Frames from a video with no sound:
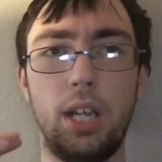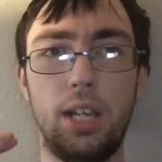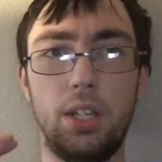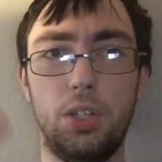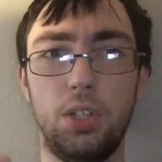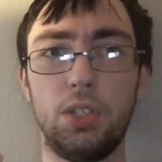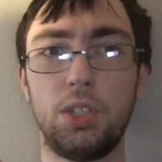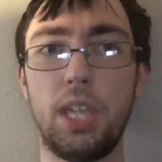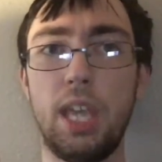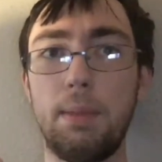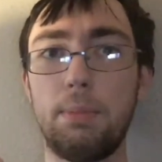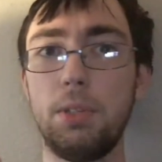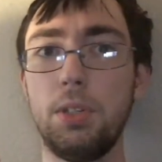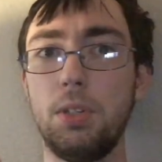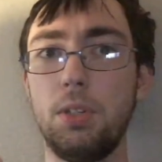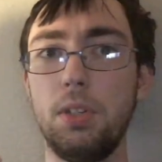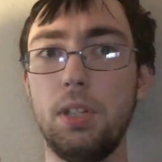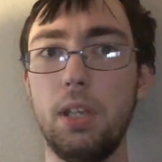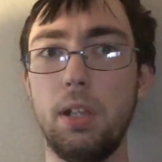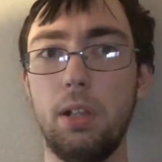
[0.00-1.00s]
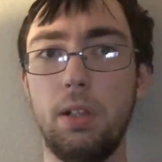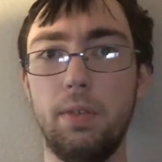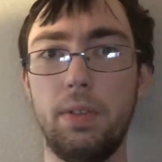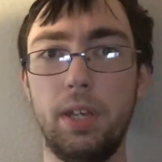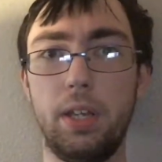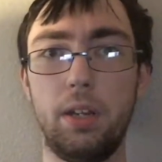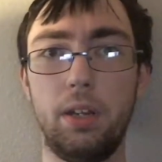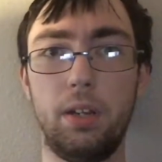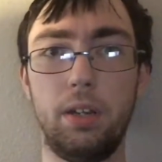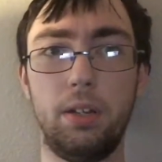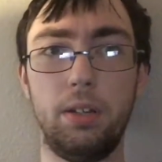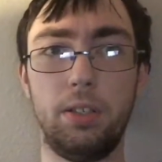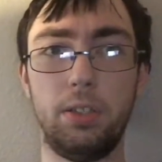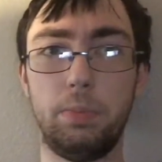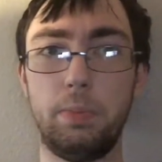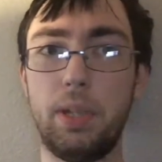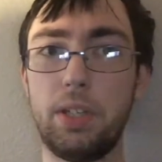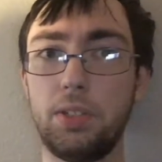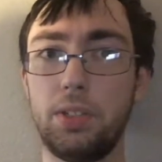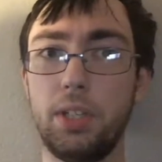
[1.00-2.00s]
I just kept it to the elevator as
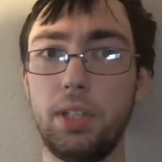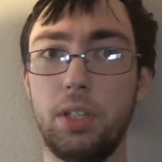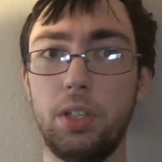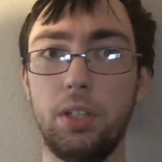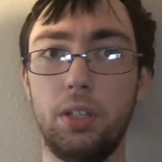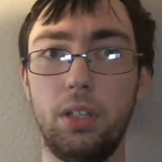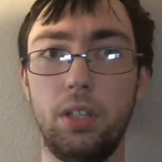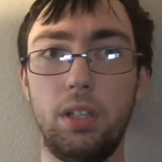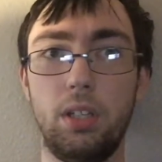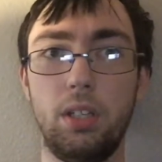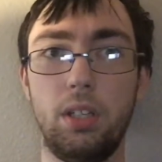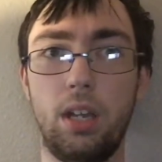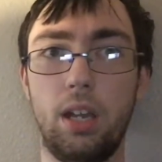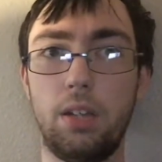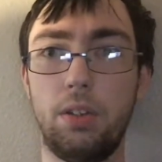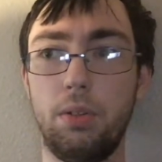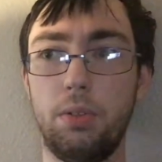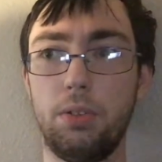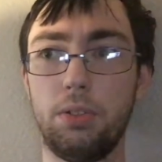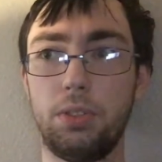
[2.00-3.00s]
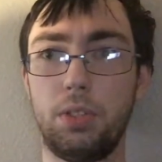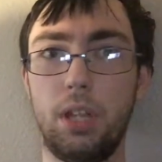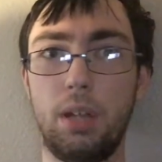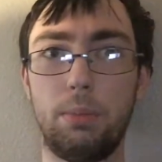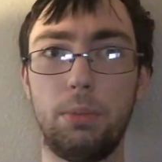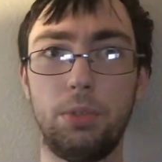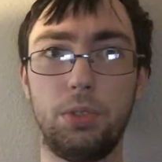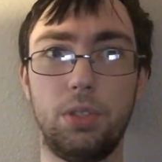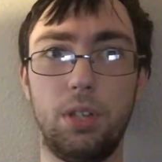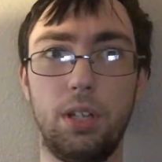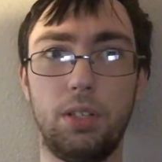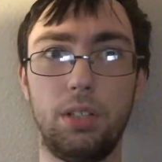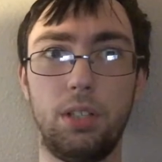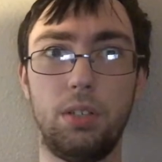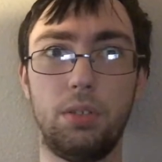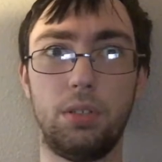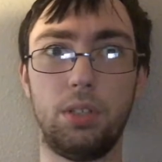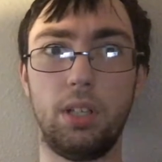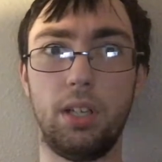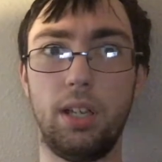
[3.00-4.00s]
best I could. I know there's a couple shots
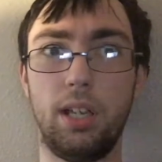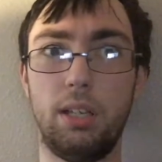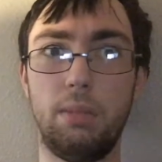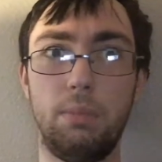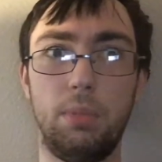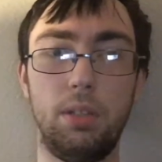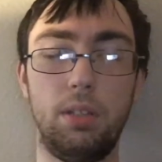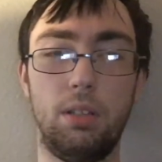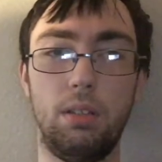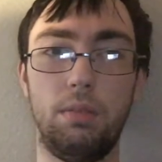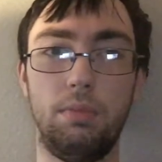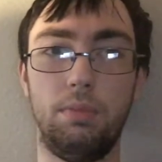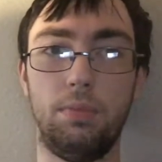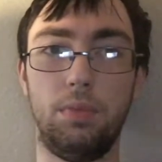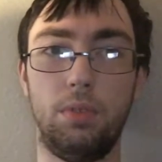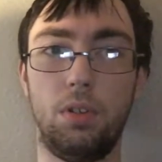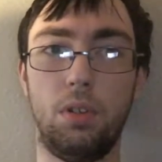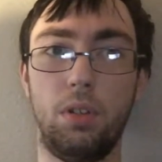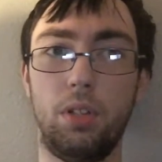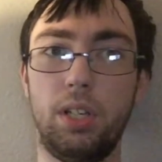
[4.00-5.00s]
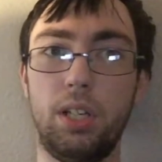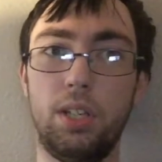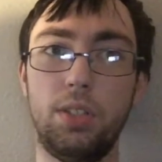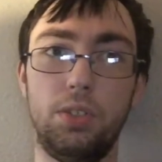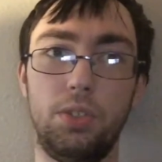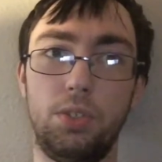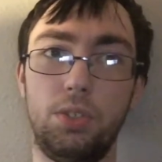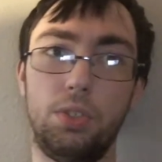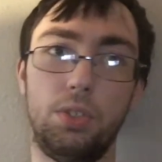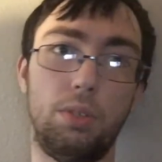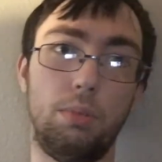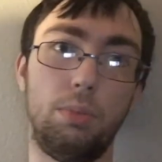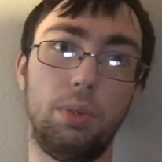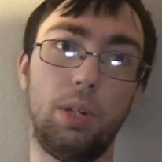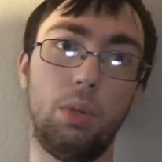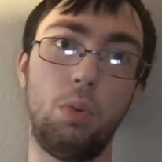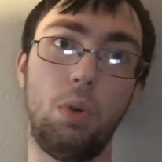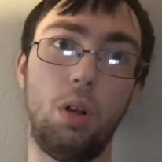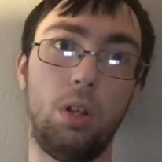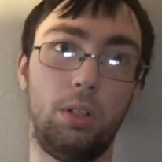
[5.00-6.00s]
outside, but all it is just a
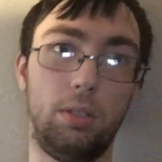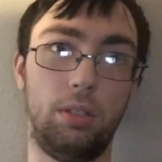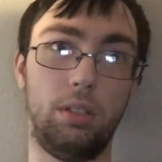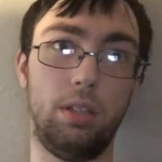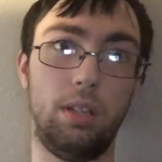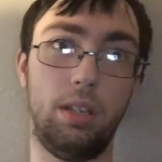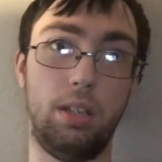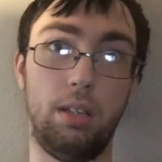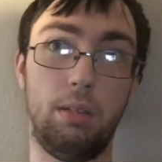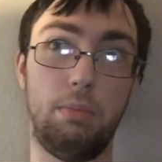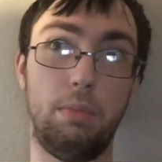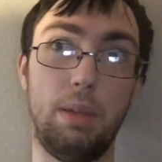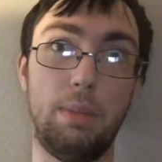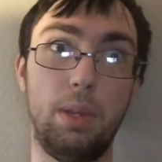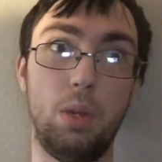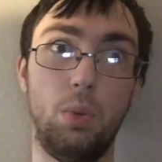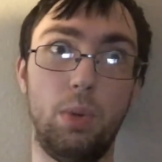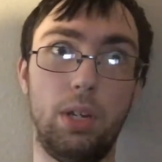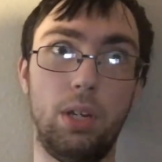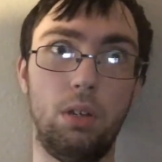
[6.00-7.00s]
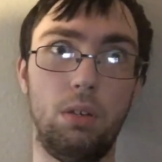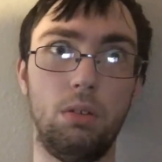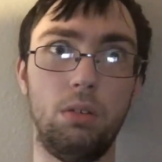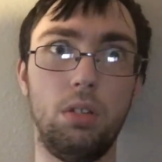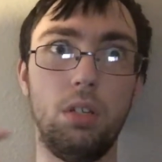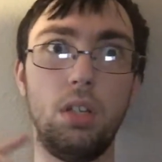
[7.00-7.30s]
brick wall and maybe a window.